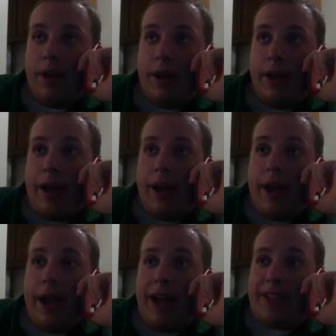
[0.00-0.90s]
Hello?
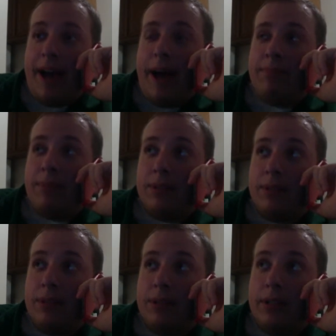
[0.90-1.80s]
Hey, Tom?
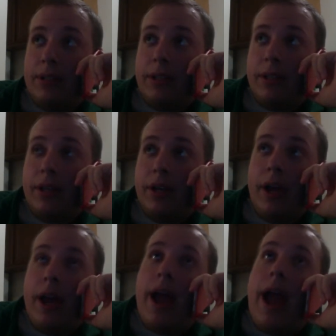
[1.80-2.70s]

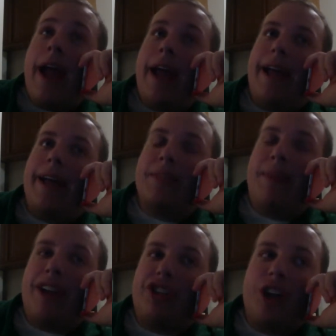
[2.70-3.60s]
Hey, it's
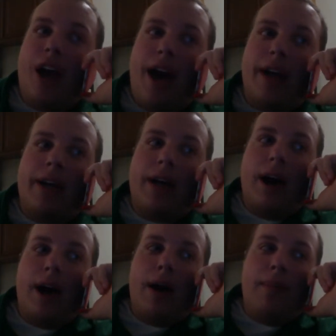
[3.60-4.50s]
Matt Schaak.
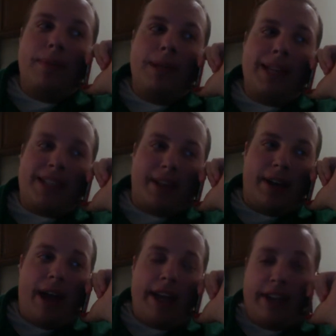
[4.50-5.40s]
Um,
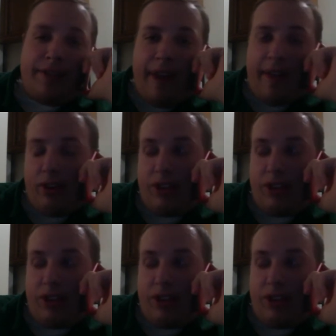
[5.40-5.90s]
listen, I need a favor.